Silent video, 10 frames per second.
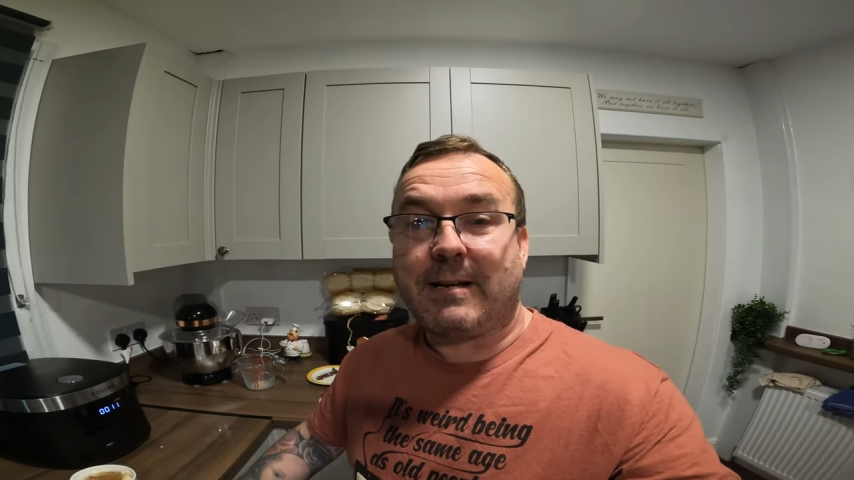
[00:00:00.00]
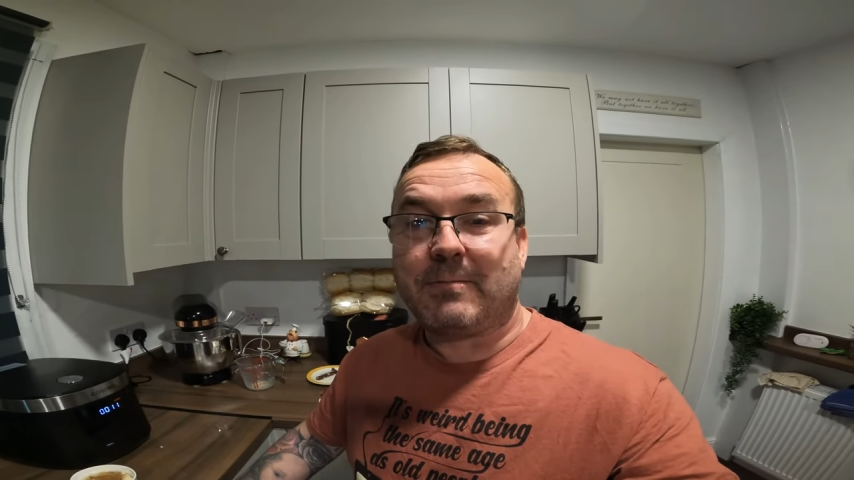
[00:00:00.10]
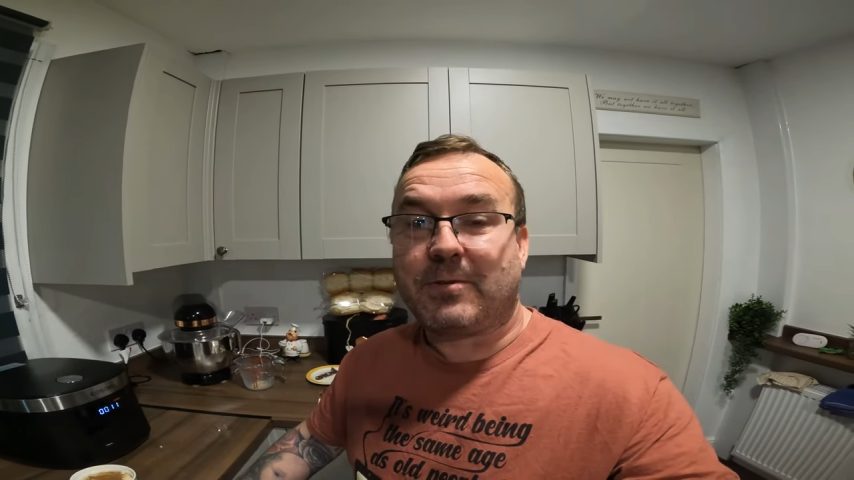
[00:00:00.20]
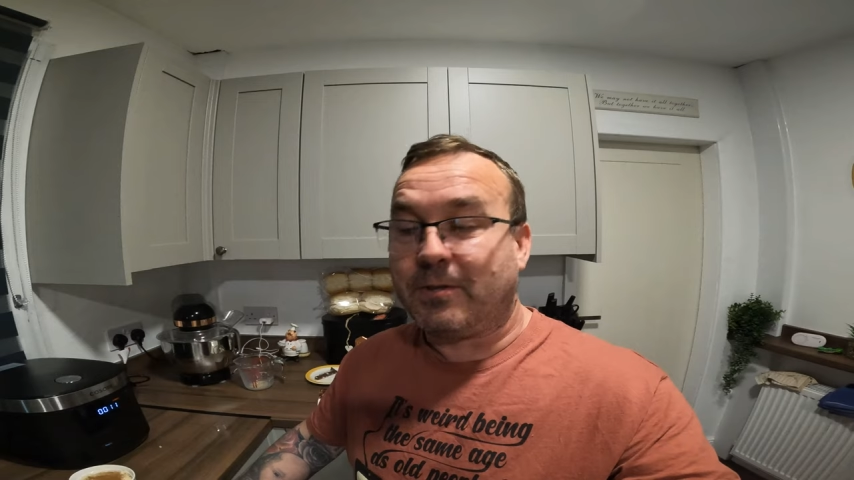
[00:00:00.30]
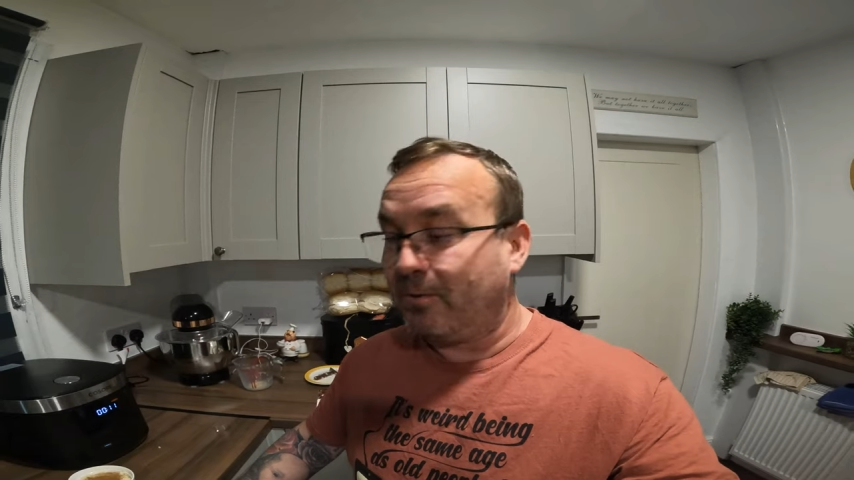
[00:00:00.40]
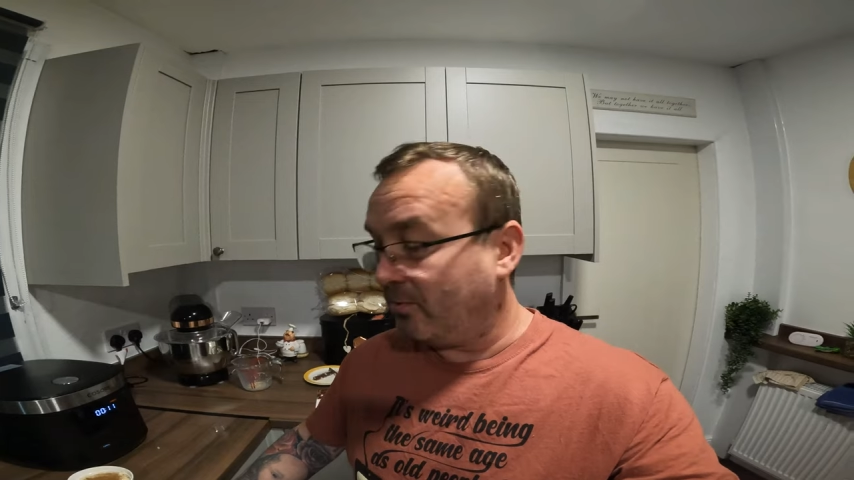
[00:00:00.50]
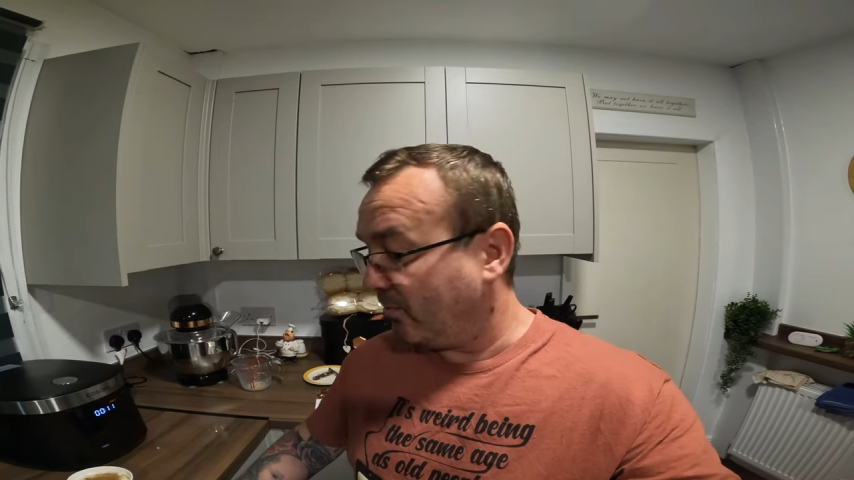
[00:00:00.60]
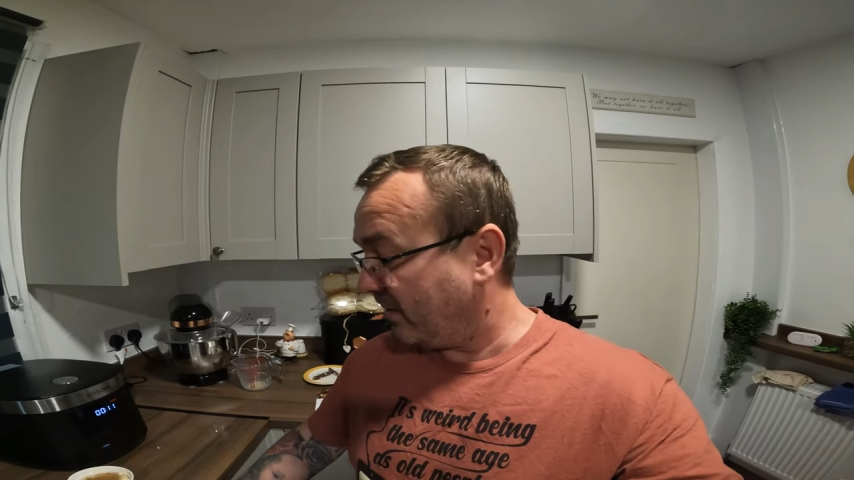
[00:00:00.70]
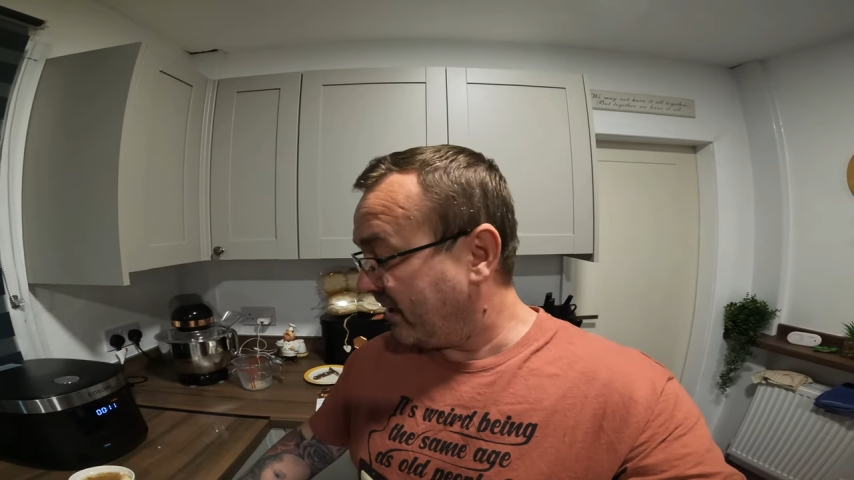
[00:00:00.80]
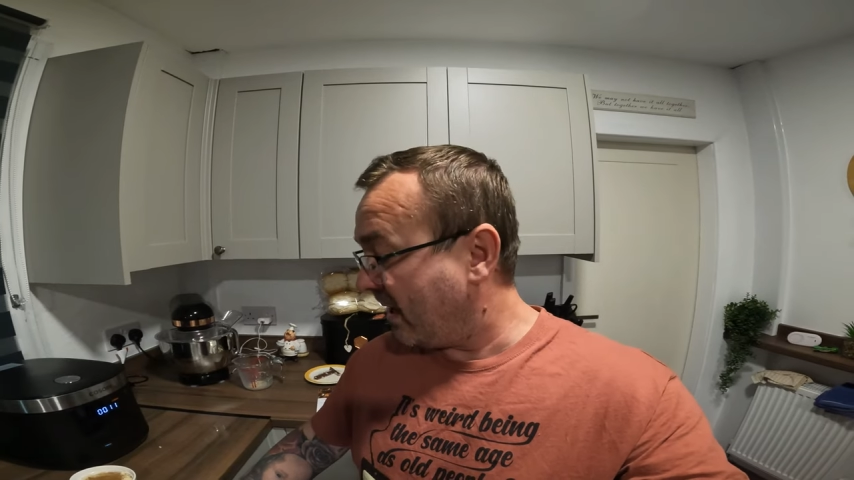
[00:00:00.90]

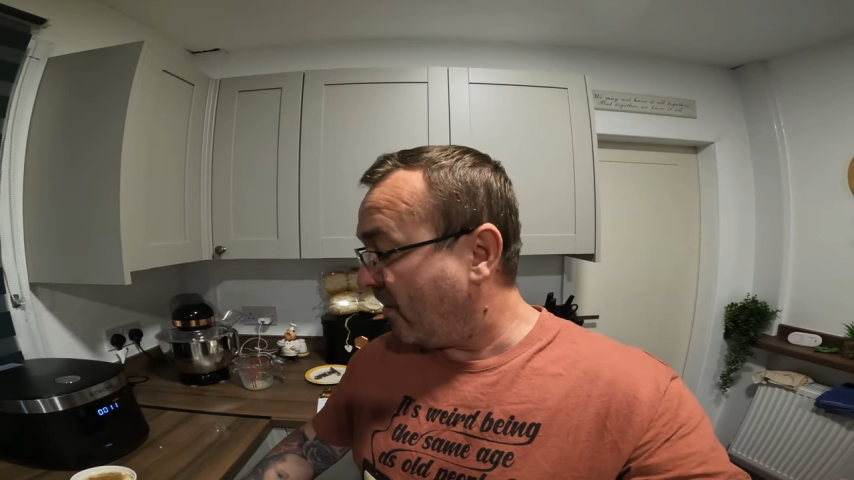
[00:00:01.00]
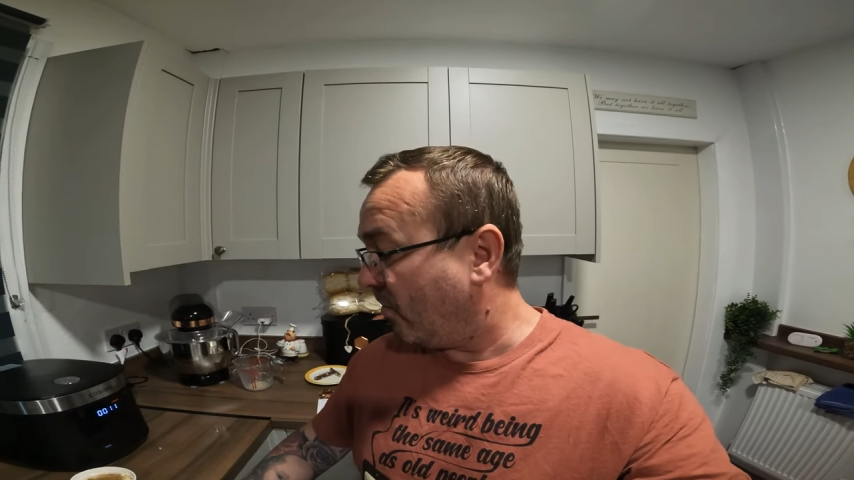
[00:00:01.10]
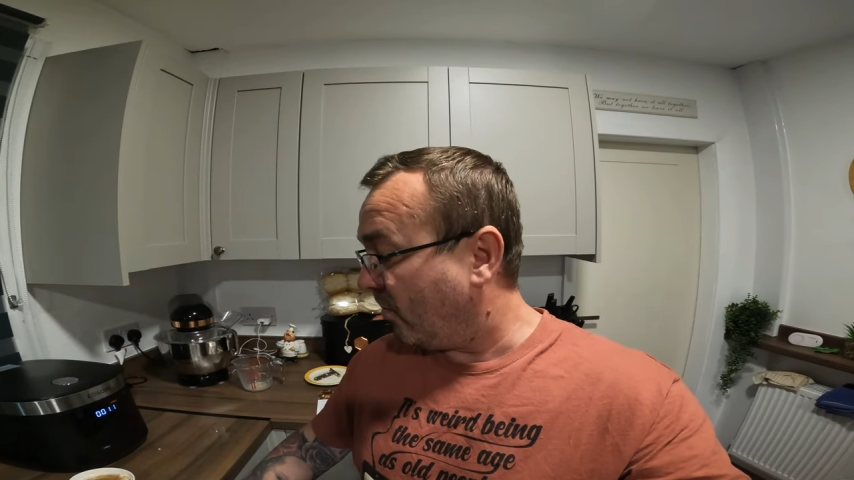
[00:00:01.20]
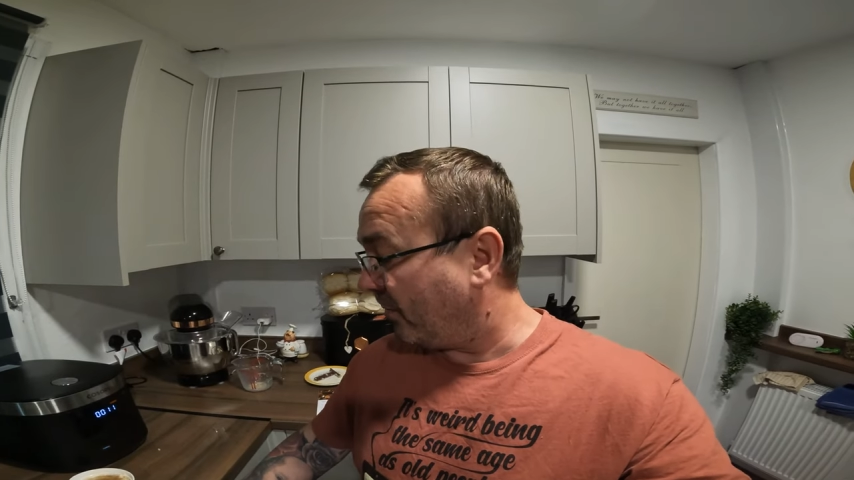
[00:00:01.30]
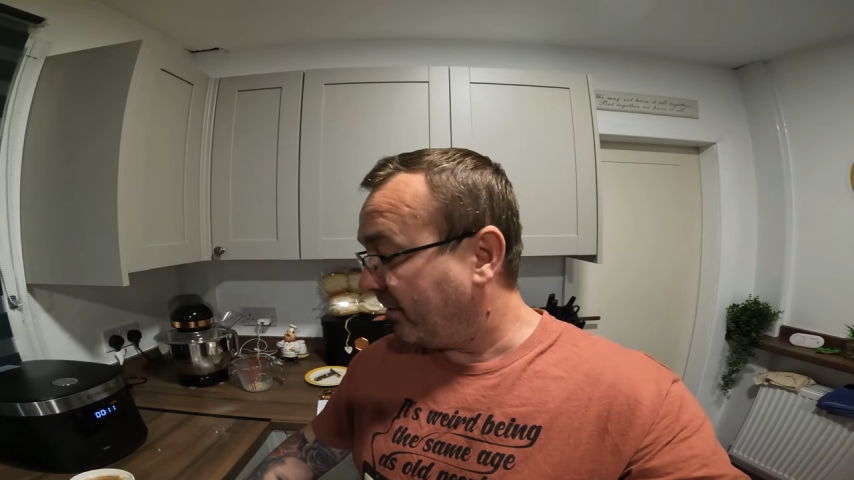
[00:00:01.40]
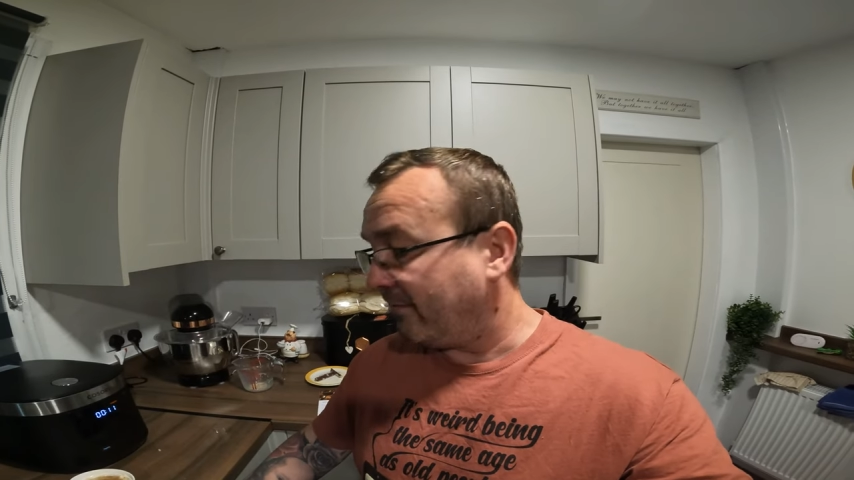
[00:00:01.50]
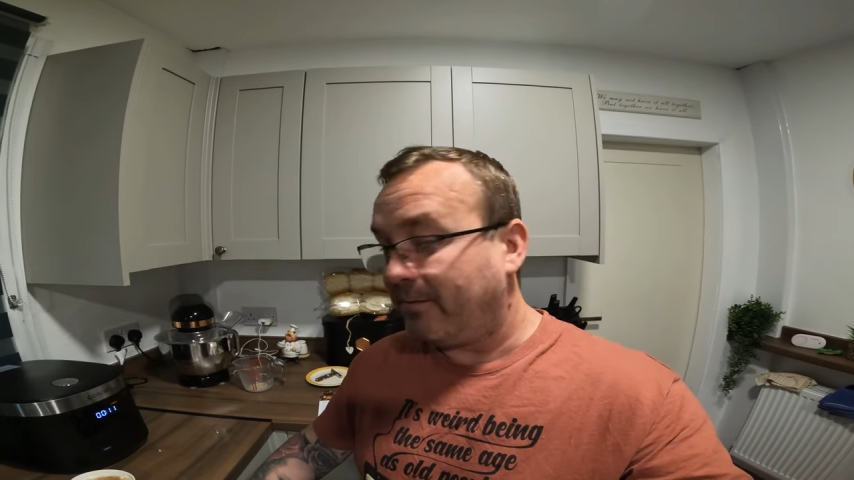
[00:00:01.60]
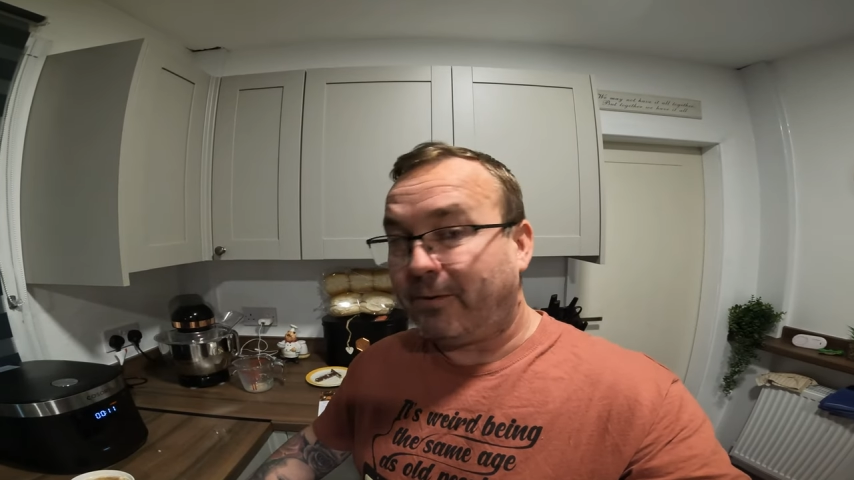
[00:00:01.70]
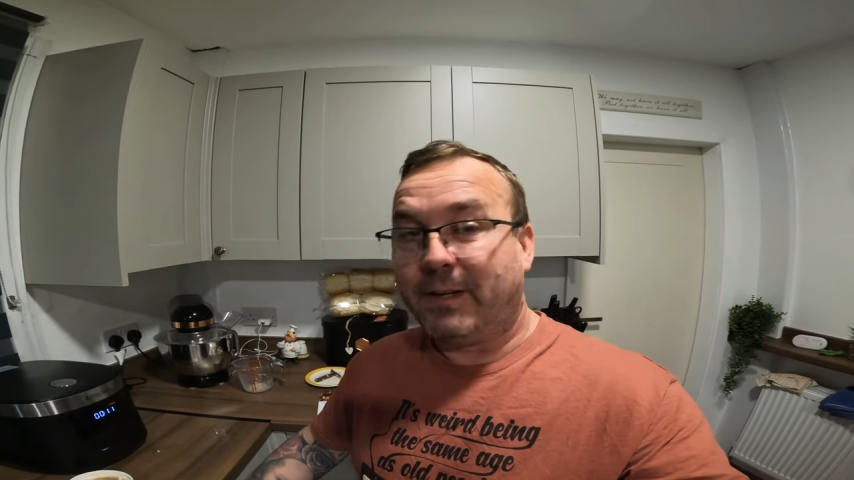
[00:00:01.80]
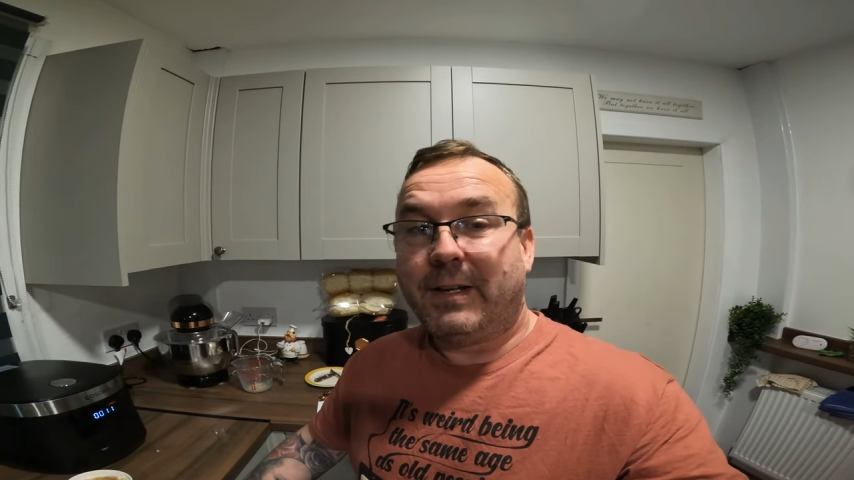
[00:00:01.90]
absolutely
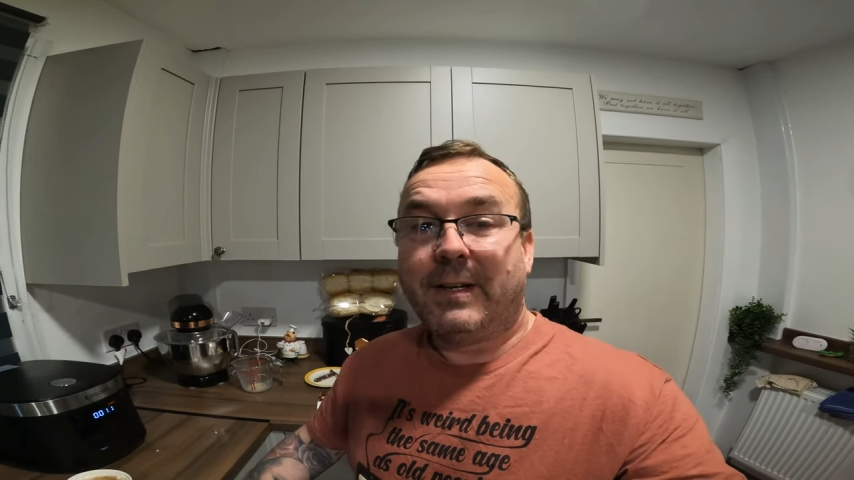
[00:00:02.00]
wonderful.